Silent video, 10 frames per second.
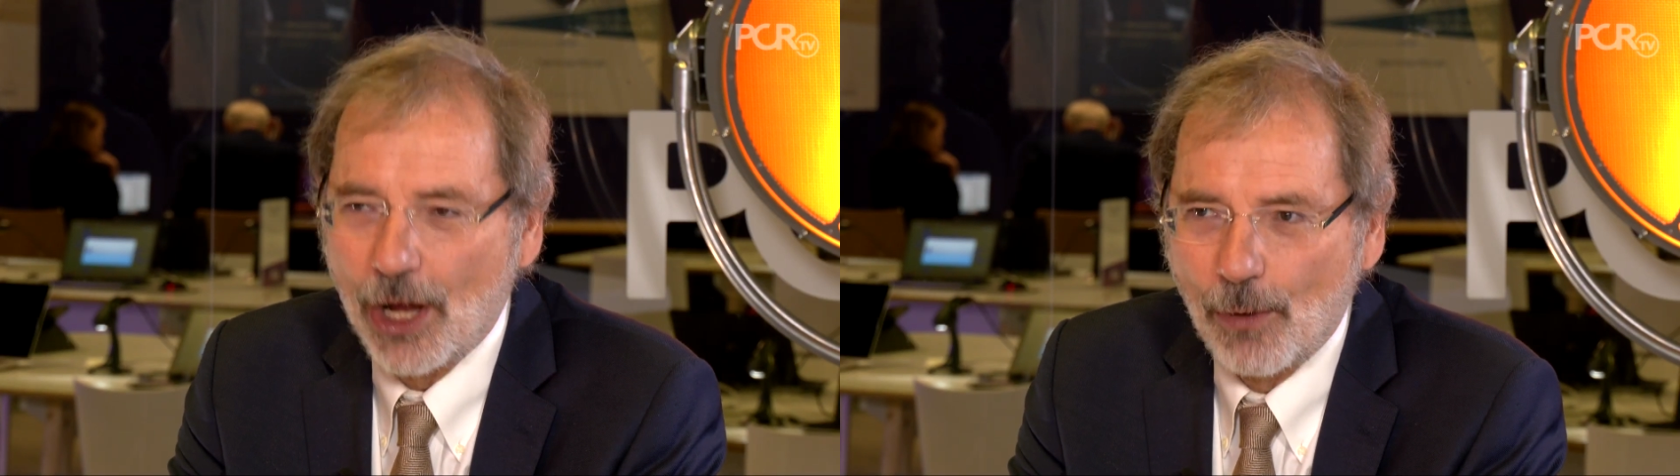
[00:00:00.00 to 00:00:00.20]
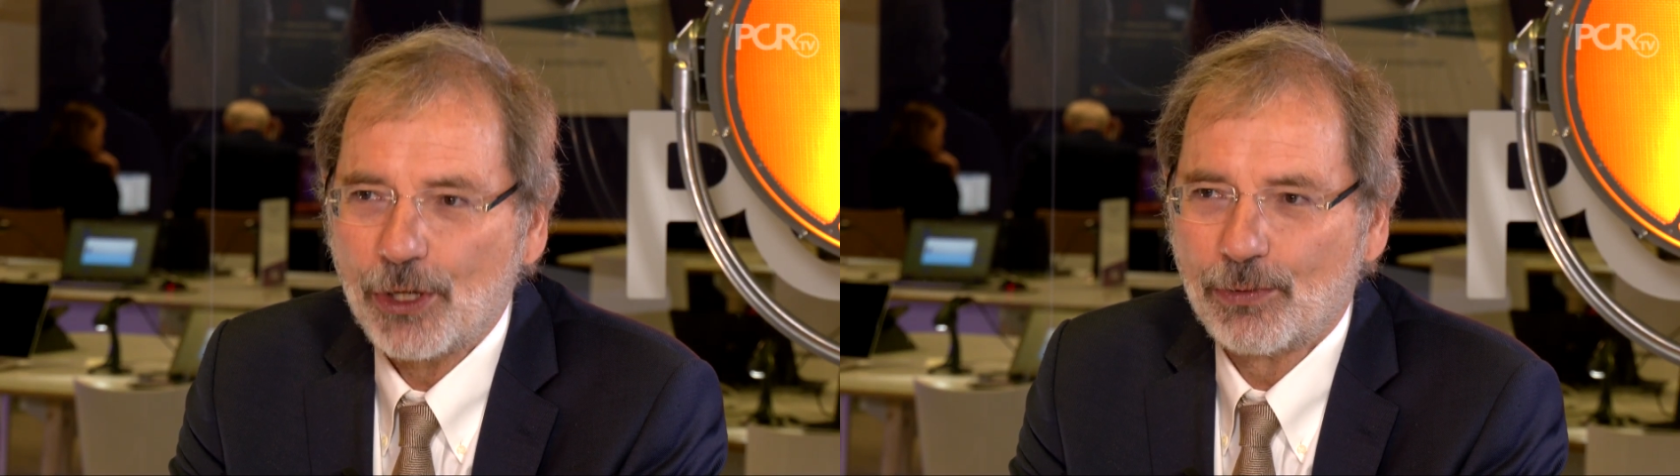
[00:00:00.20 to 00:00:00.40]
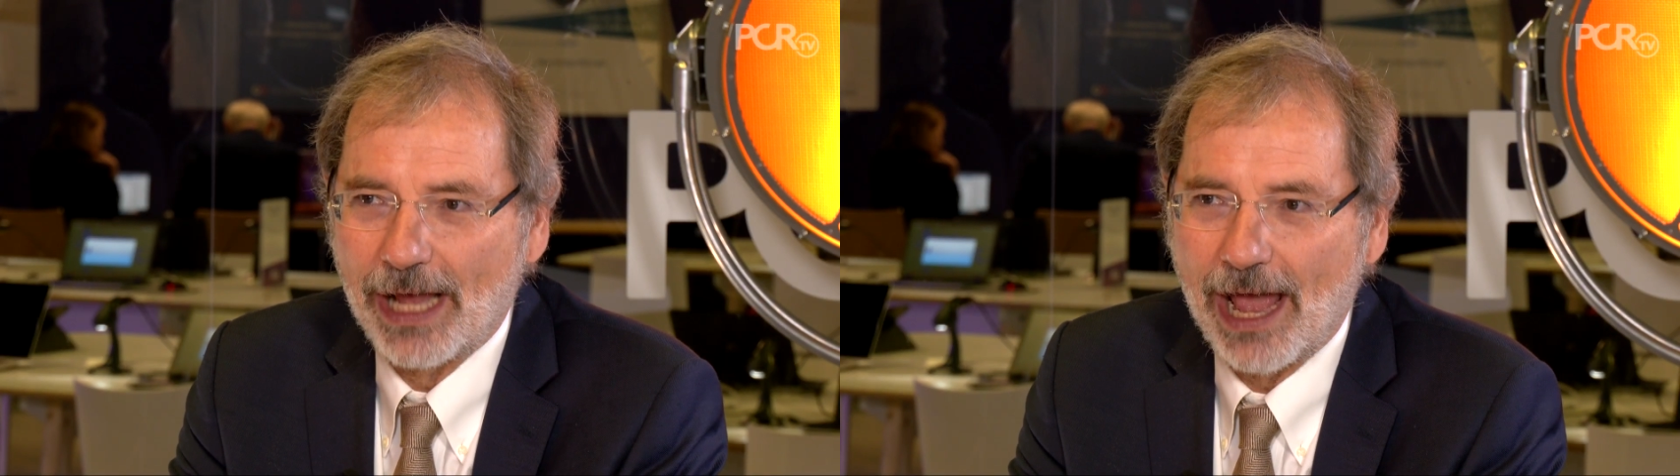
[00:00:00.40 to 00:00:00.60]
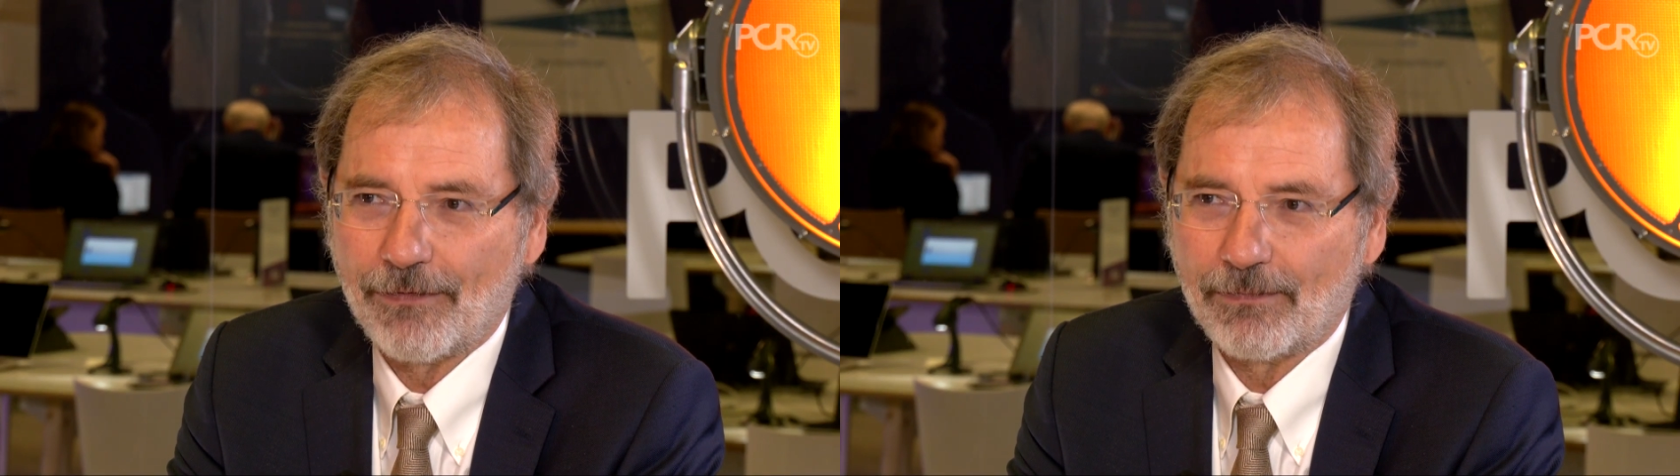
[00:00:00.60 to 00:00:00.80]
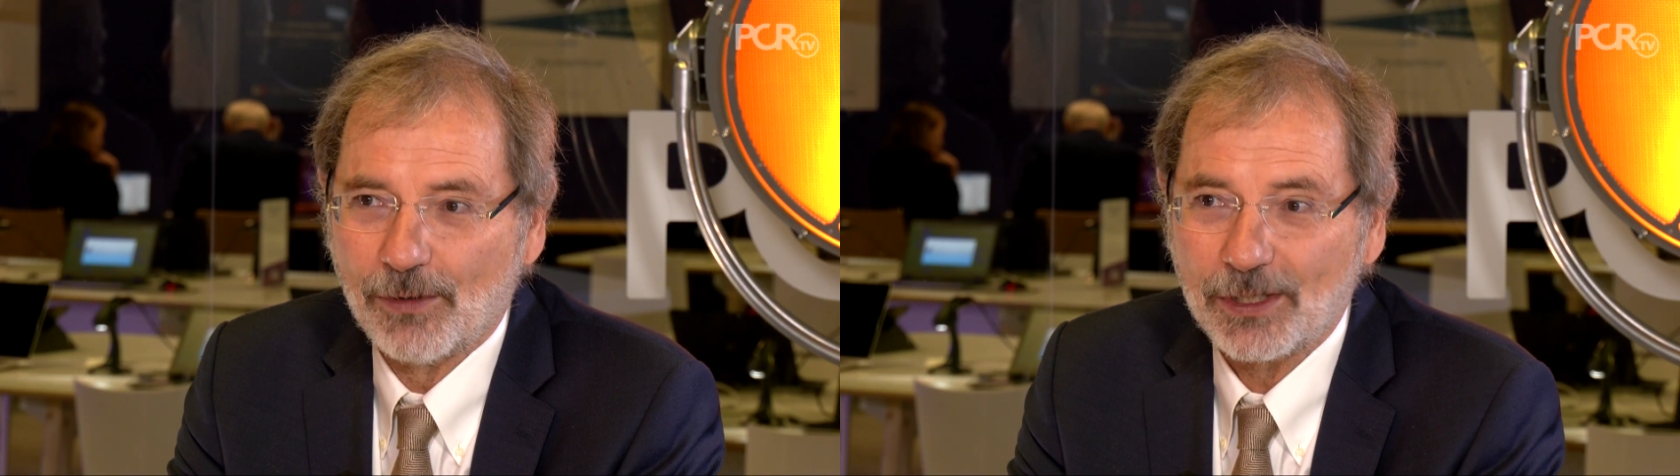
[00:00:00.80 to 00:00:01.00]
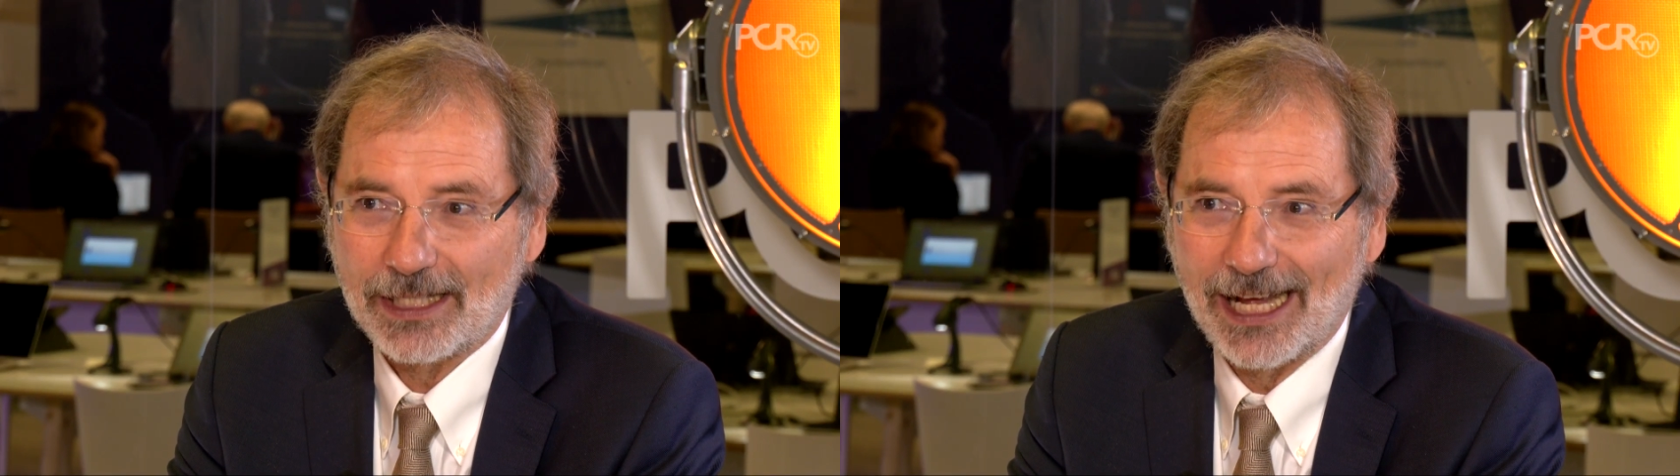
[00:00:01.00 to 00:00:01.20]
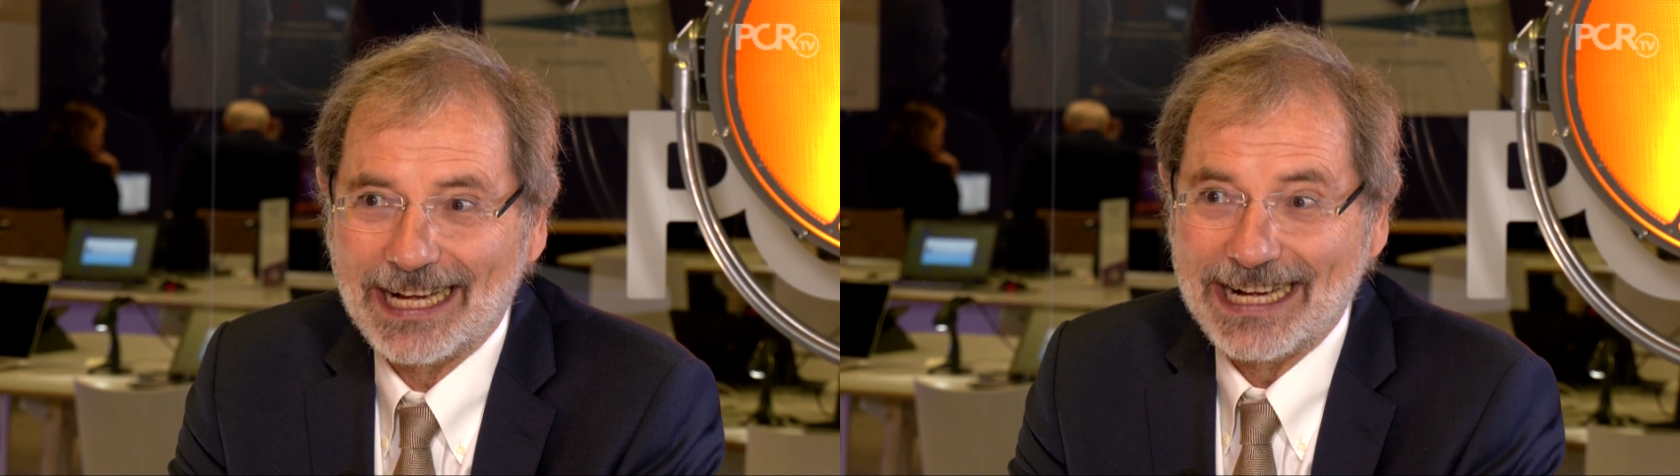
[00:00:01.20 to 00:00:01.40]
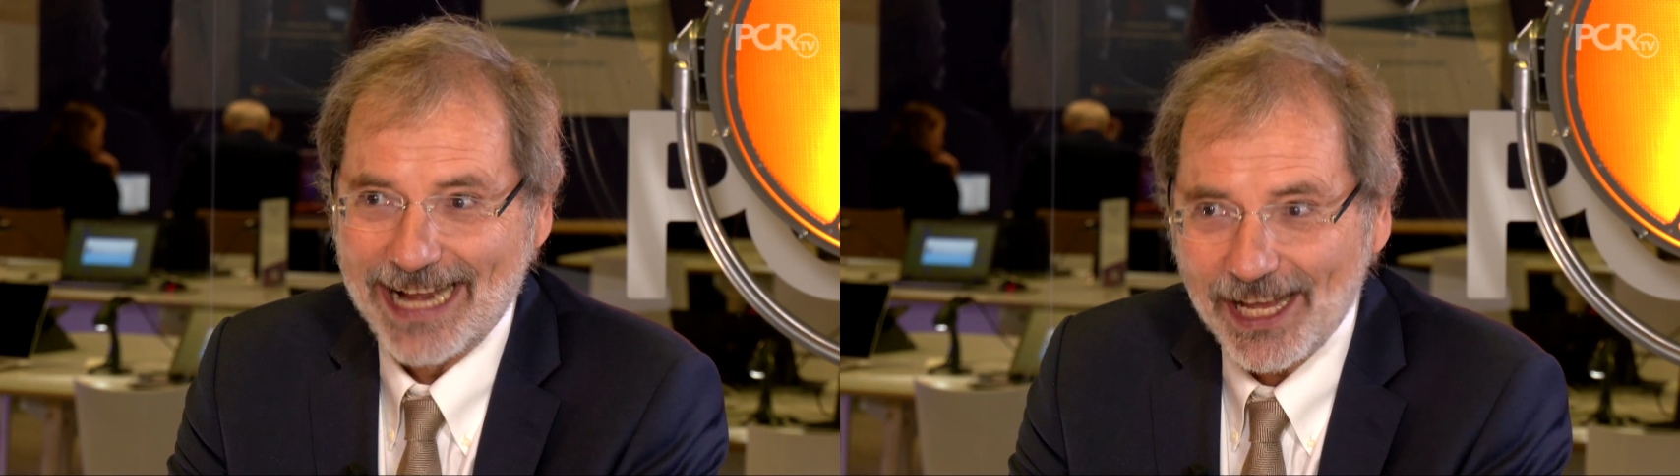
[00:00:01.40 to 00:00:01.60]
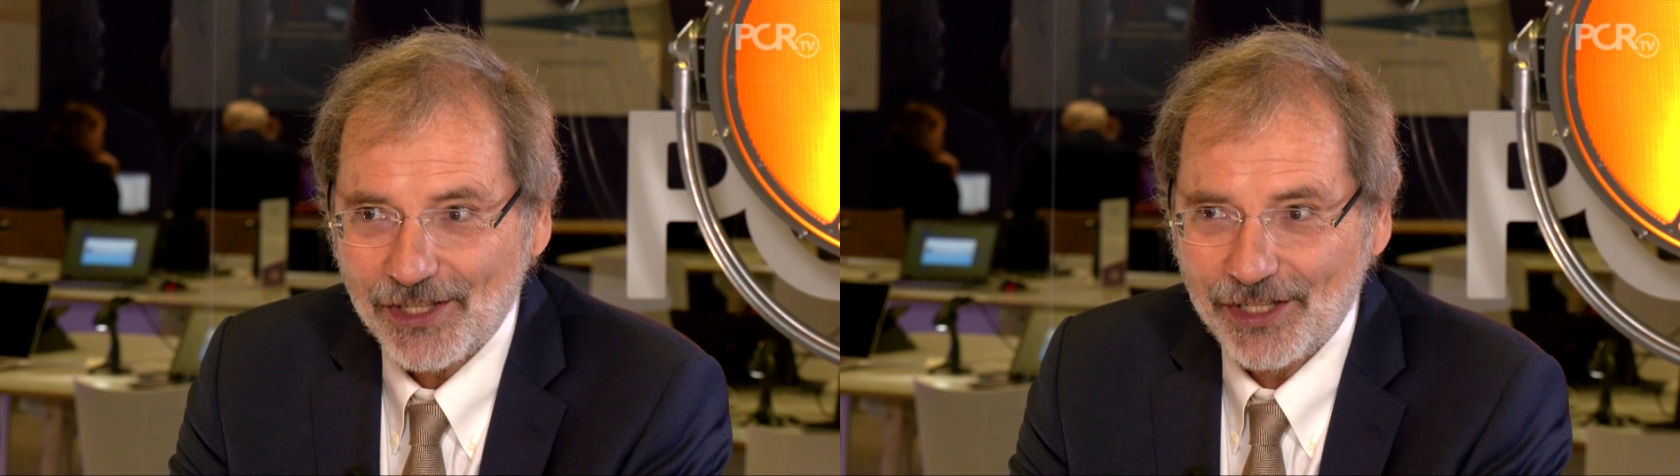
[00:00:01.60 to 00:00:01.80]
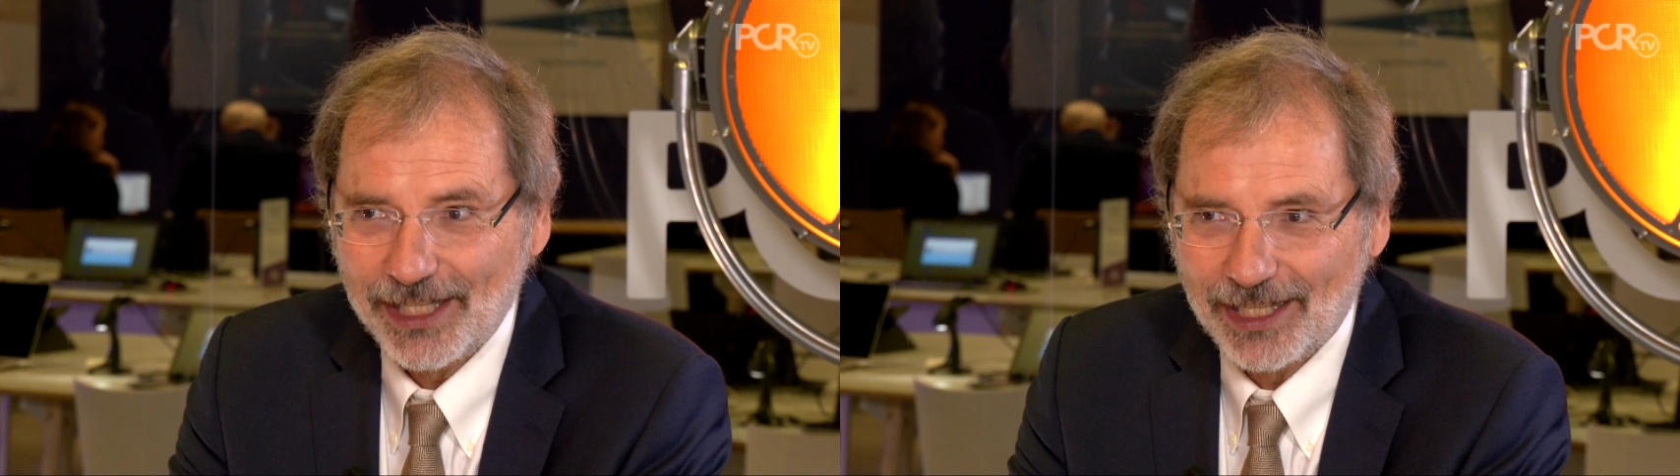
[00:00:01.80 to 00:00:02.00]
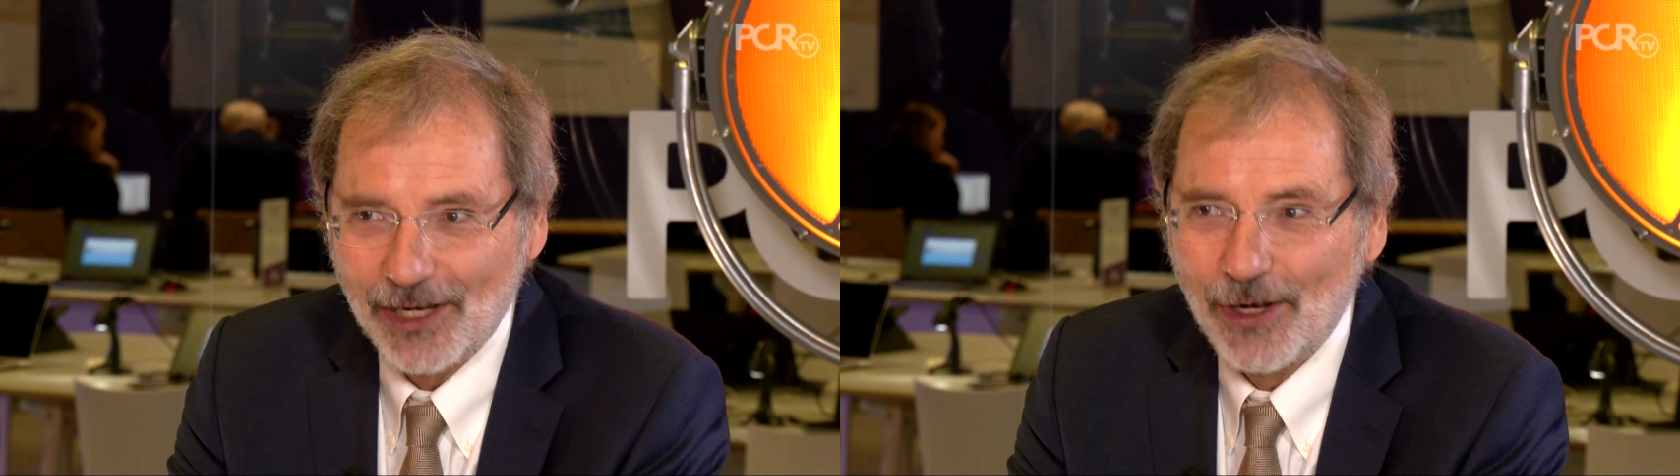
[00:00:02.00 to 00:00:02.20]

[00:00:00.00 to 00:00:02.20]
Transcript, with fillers: which we have most likely next year